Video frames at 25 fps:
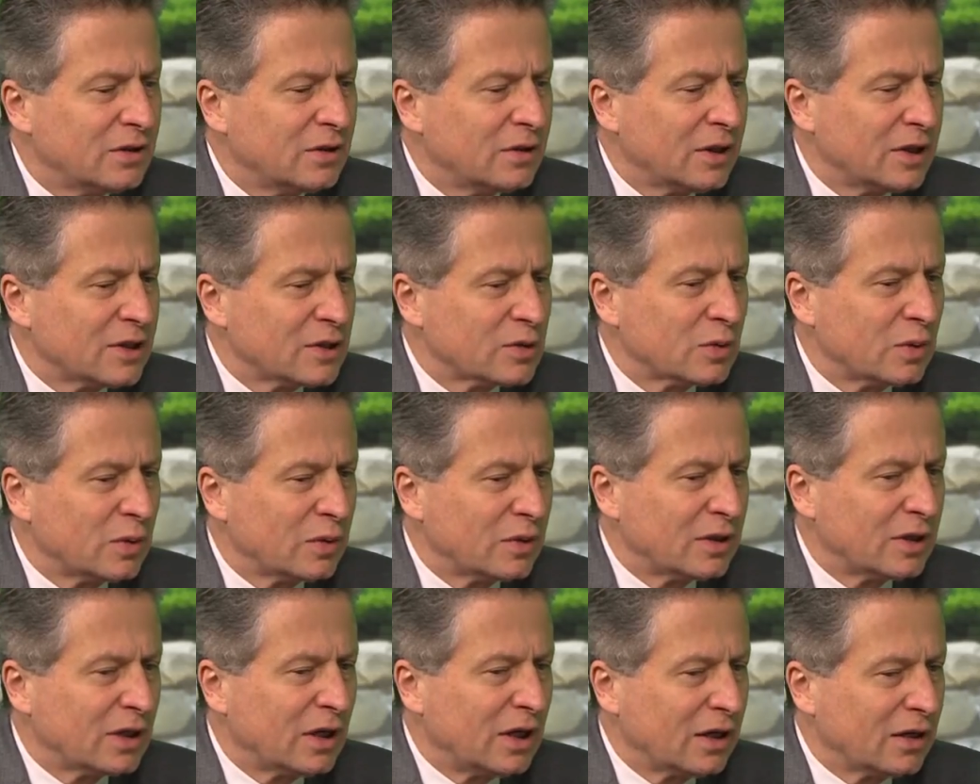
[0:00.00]
to you as we
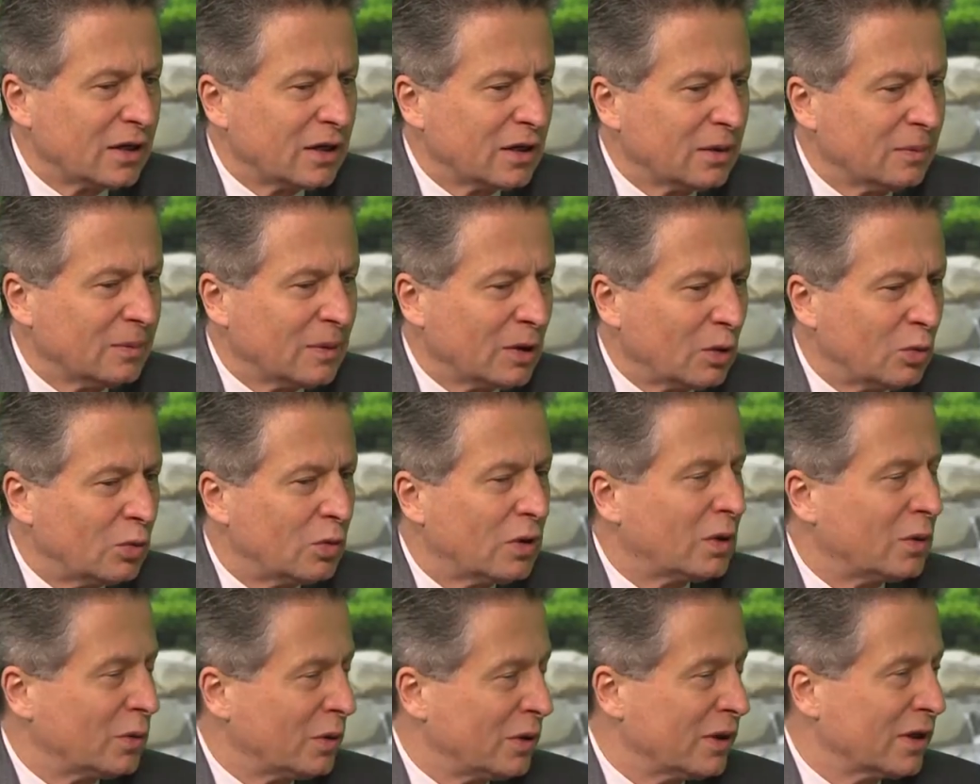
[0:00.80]
were talking about
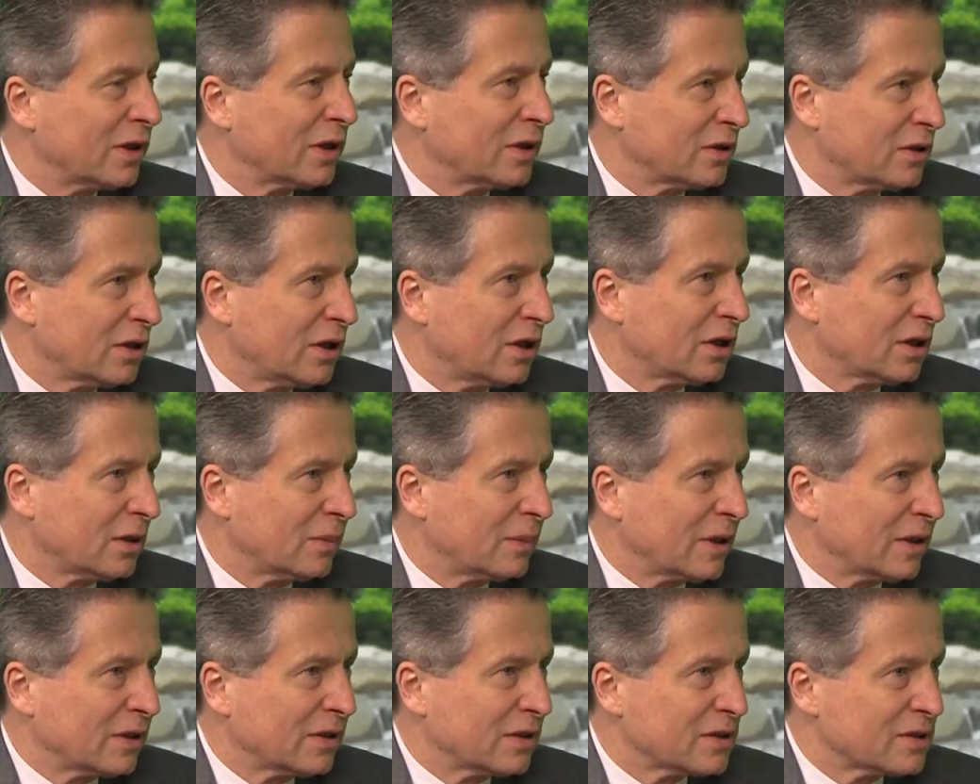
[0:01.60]
what we were going to talk
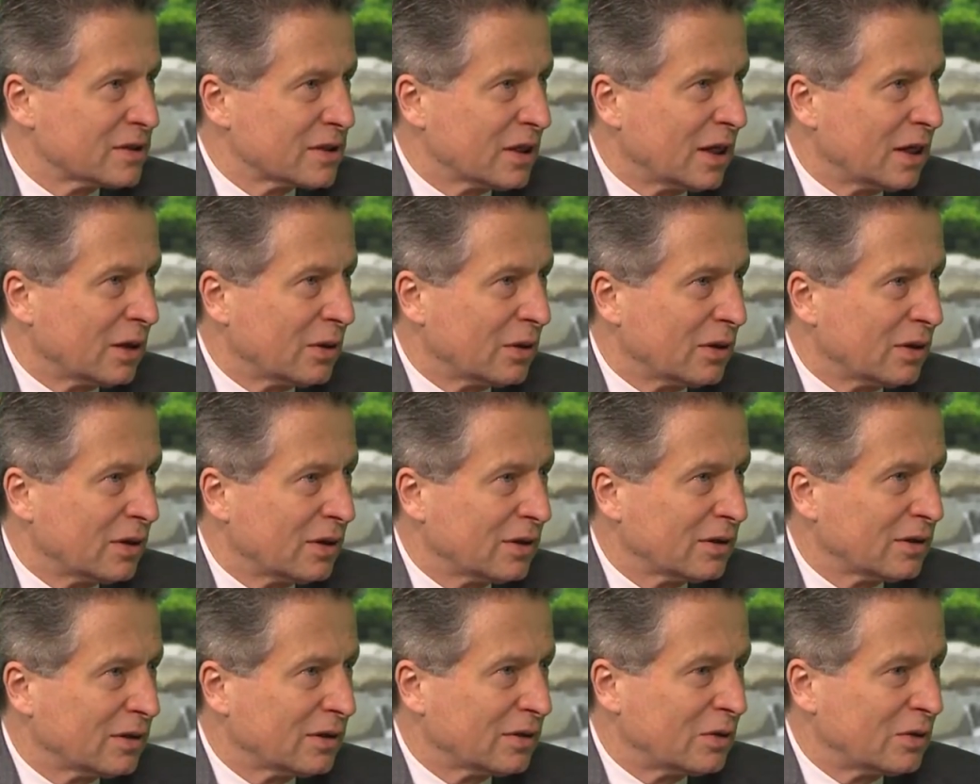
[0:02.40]
about this hour,